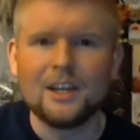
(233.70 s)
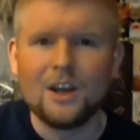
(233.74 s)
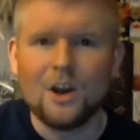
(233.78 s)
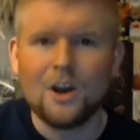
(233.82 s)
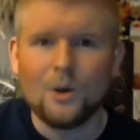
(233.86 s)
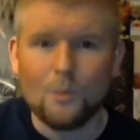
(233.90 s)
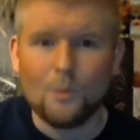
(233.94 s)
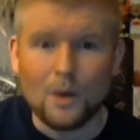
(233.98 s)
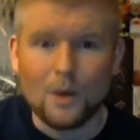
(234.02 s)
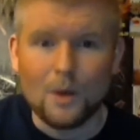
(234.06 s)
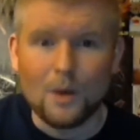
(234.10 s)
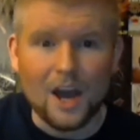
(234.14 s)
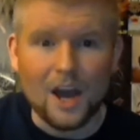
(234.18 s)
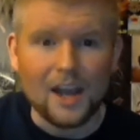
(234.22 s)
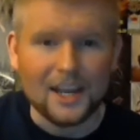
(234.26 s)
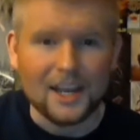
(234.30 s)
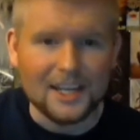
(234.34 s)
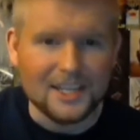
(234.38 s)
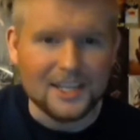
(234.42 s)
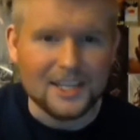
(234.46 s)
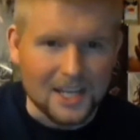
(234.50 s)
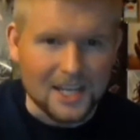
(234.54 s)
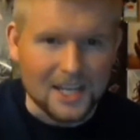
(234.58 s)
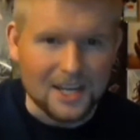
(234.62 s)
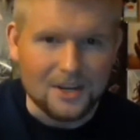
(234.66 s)
Why not
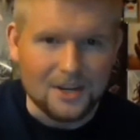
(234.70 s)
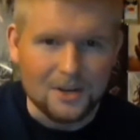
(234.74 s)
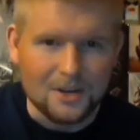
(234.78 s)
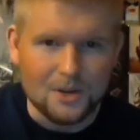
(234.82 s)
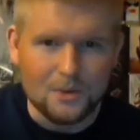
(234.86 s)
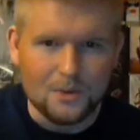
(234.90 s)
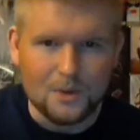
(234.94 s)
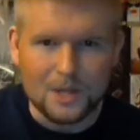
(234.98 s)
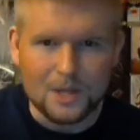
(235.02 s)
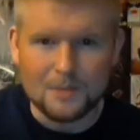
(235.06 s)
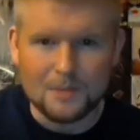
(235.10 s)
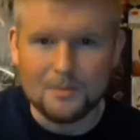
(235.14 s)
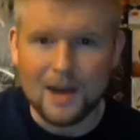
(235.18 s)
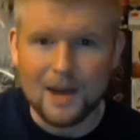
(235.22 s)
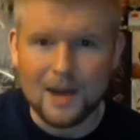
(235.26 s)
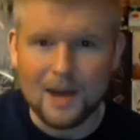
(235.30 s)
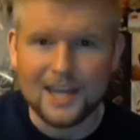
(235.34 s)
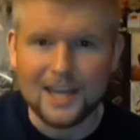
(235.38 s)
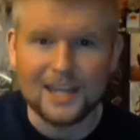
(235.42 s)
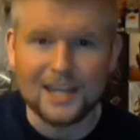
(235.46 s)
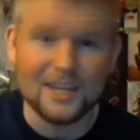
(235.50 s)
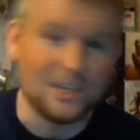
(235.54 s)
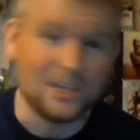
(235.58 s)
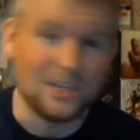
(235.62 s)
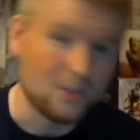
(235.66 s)
continue with my
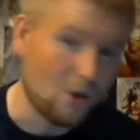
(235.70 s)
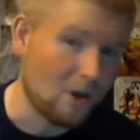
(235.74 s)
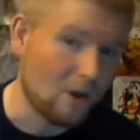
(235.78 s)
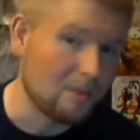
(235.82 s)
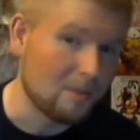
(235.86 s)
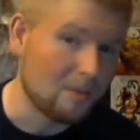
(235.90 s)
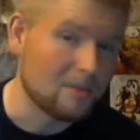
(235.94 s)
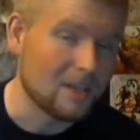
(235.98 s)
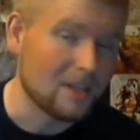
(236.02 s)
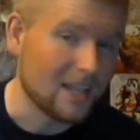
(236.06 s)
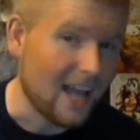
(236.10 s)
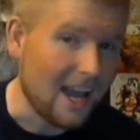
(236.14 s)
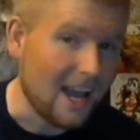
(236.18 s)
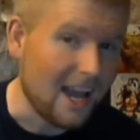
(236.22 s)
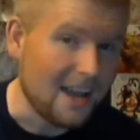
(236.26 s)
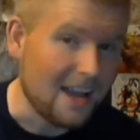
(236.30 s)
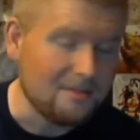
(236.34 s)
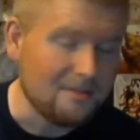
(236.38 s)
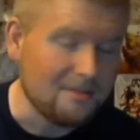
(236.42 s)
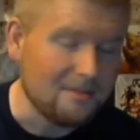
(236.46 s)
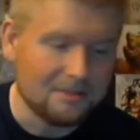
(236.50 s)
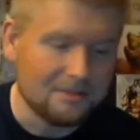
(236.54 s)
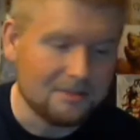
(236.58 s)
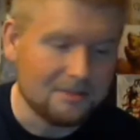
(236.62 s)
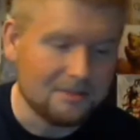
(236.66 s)
enjoyable
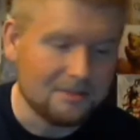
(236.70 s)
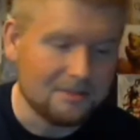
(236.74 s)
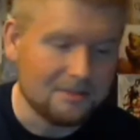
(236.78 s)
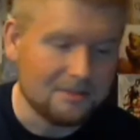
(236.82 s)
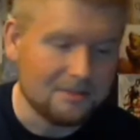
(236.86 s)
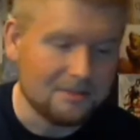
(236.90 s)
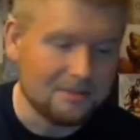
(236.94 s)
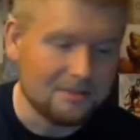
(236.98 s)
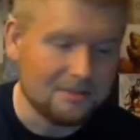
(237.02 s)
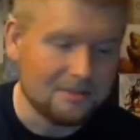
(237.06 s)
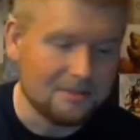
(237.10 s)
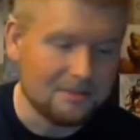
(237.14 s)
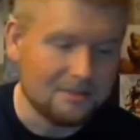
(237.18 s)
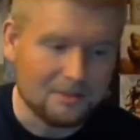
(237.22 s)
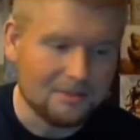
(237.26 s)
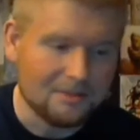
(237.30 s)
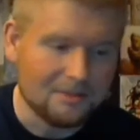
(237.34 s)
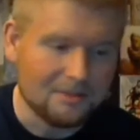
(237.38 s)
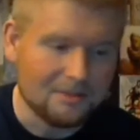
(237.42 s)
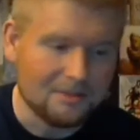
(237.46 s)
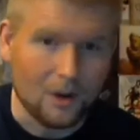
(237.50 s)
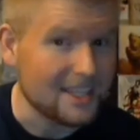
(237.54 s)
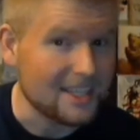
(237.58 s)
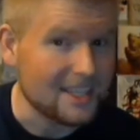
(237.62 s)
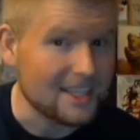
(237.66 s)
life for as
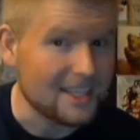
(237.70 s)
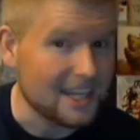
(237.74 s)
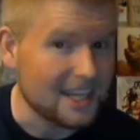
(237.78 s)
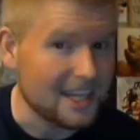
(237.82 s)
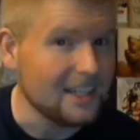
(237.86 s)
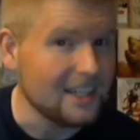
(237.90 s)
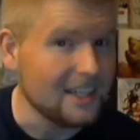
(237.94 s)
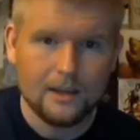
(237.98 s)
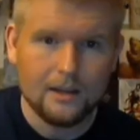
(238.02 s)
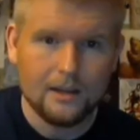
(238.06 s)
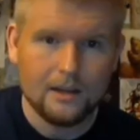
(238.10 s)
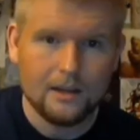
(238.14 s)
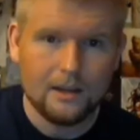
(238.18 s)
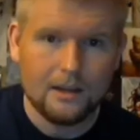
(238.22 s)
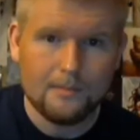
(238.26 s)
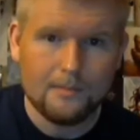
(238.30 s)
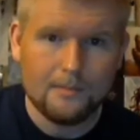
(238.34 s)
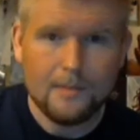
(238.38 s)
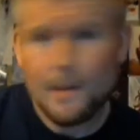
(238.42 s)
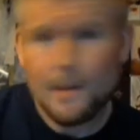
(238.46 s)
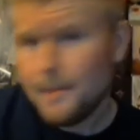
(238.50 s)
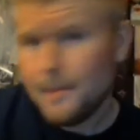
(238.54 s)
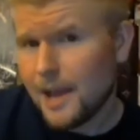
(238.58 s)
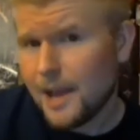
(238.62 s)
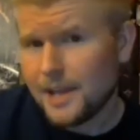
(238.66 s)
long as I could?
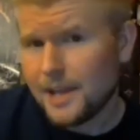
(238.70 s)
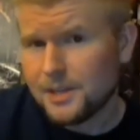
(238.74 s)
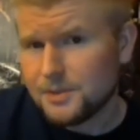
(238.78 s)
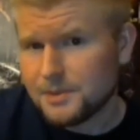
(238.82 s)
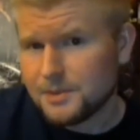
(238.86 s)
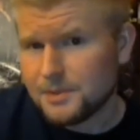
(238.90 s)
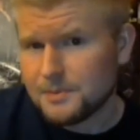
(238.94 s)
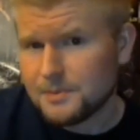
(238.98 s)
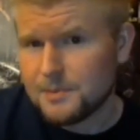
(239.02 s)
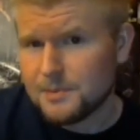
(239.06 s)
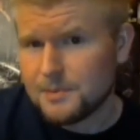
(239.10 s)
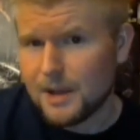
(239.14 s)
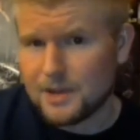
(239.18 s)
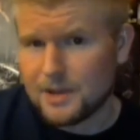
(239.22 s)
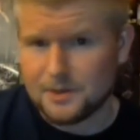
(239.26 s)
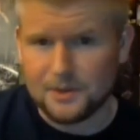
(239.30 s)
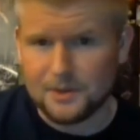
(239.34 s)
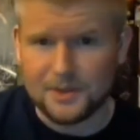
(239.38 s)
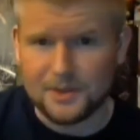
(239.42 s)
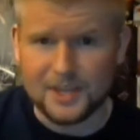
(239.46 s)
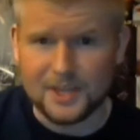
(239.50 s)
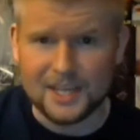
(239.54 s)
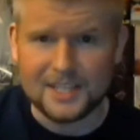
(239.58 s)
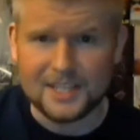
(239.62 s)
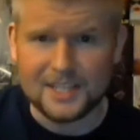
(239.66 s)
maybe I'd do some special
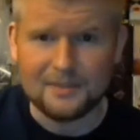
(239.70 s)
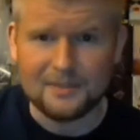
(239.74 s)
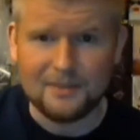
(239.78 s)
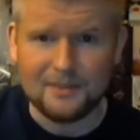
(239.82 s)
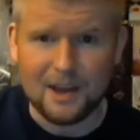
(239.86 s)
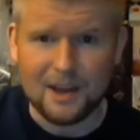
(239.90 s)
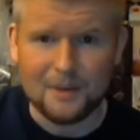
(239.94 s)
things if I